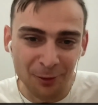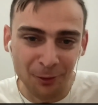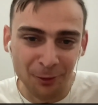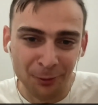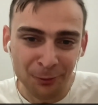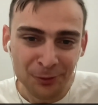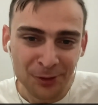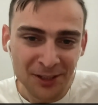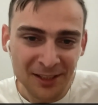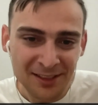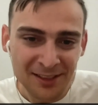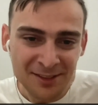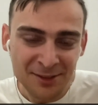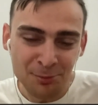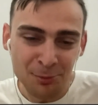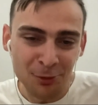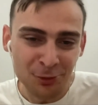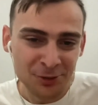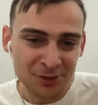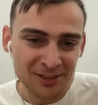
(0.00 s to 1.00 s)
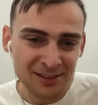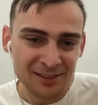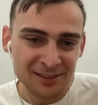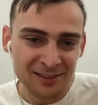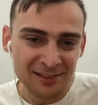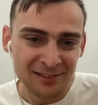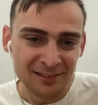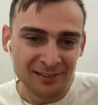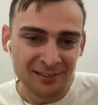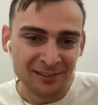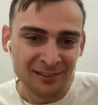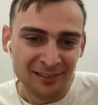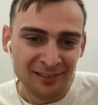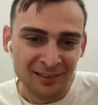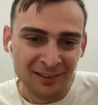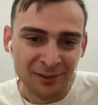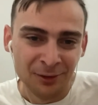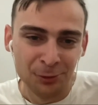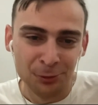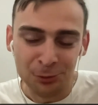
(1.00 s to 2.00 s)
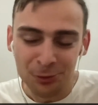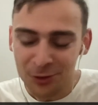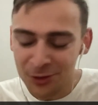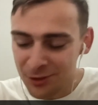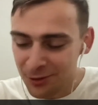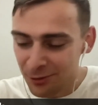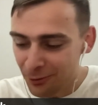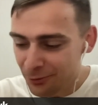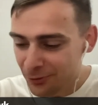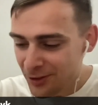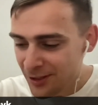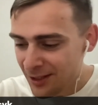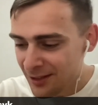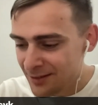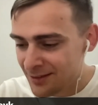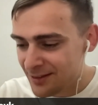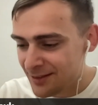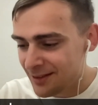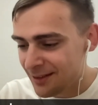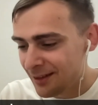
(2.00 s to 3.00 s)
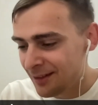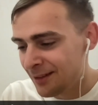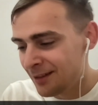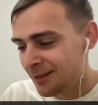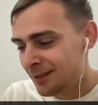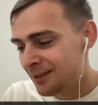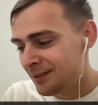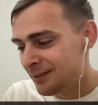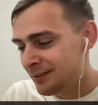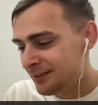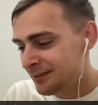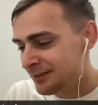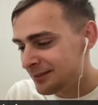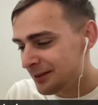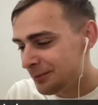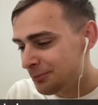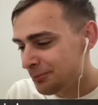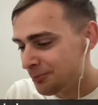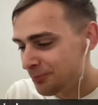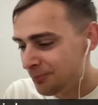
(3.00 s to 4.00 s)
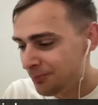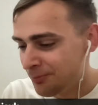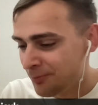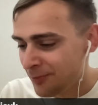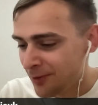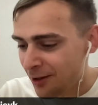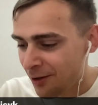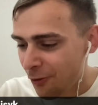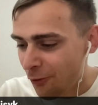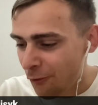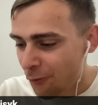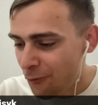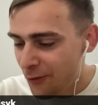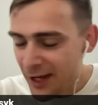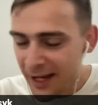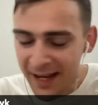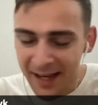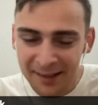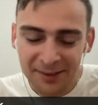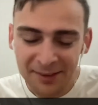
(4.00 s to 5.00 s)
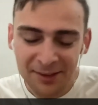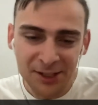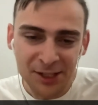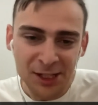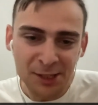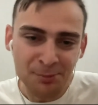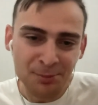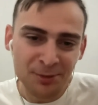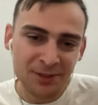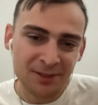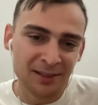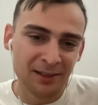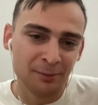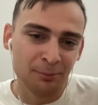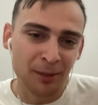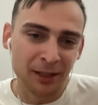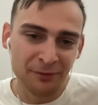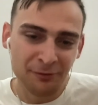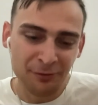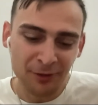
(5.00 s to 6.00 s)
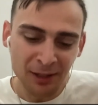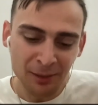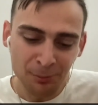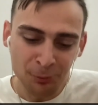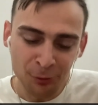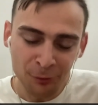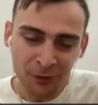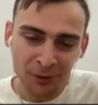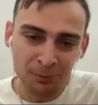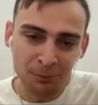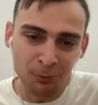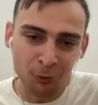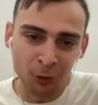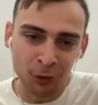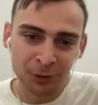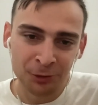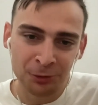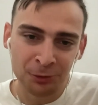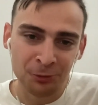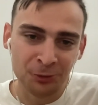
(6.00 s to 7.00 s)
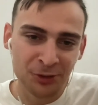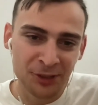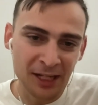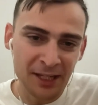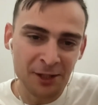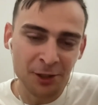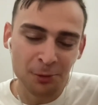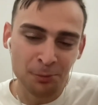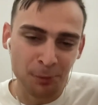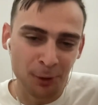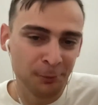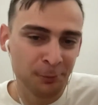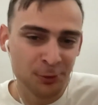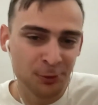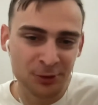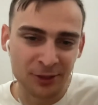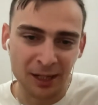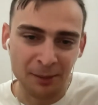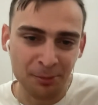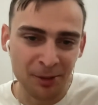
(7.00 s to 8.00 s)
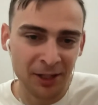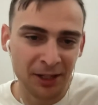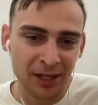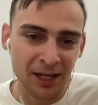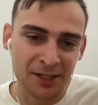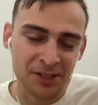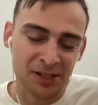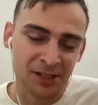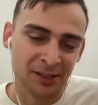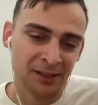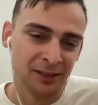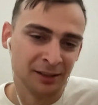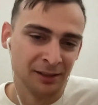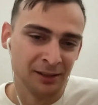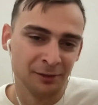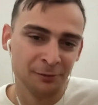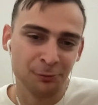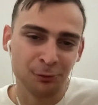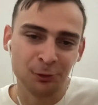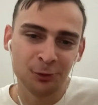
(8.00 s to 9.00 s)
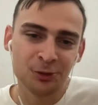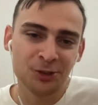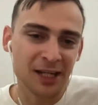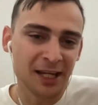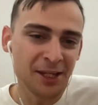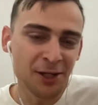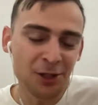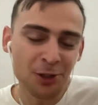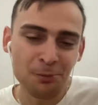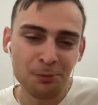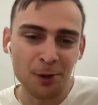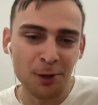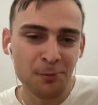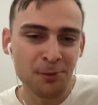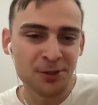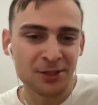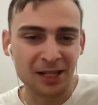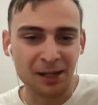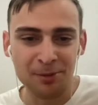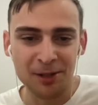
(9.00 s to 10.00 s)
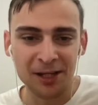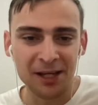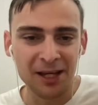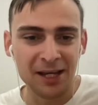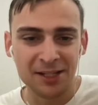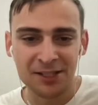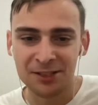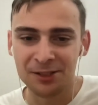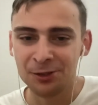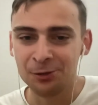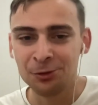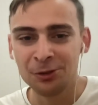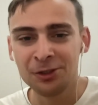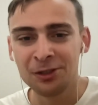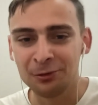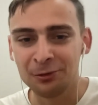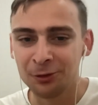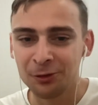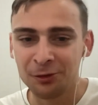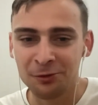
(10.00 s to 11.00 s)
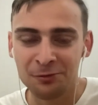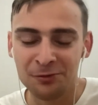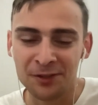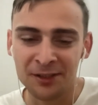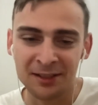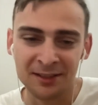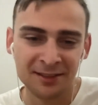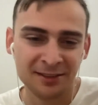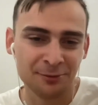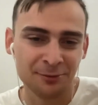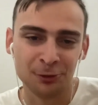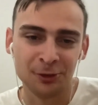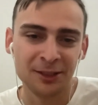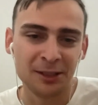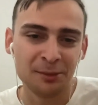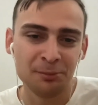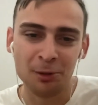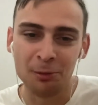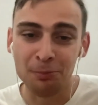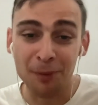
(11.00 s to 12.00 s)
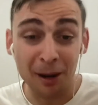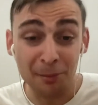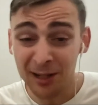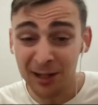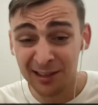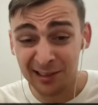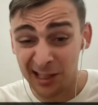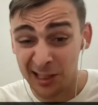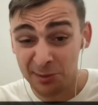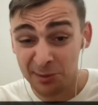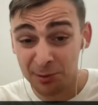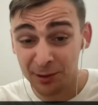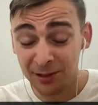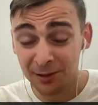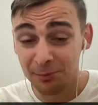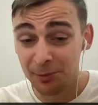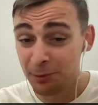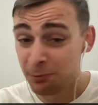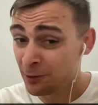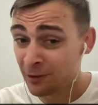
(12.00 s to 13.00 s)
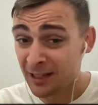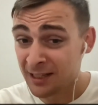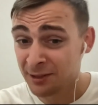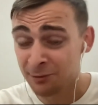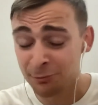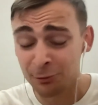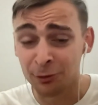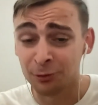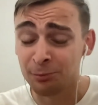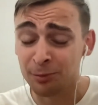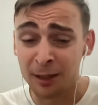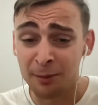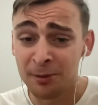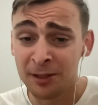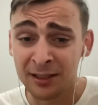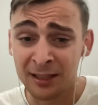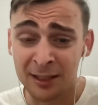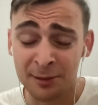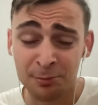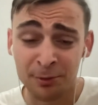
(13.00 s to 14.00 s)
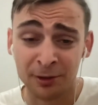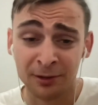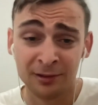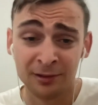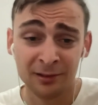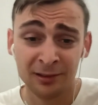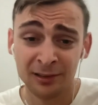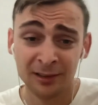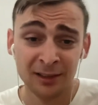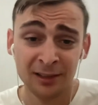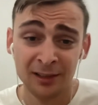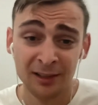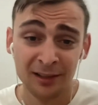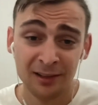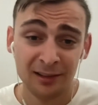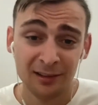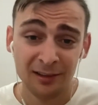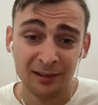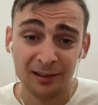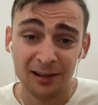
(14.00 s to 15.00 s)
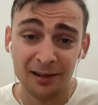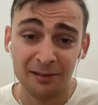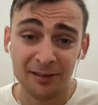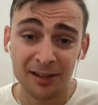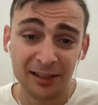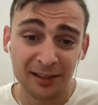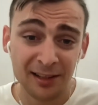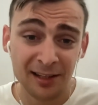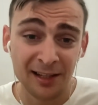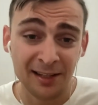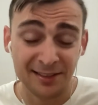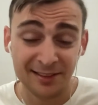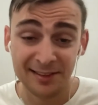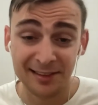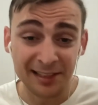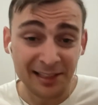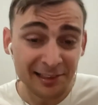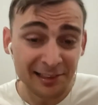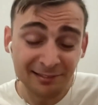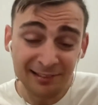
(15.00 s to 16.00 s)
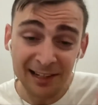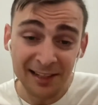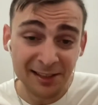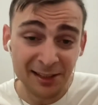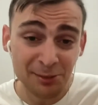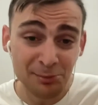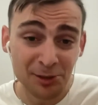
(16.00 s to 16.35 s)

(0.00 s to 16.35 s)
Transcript: audience, mostly tourist audience, some weekend trips, but we are moving more to general purpose application. For general purpose application, you need a lot of things. For example, public transport, people ask for public transport every day. Satellite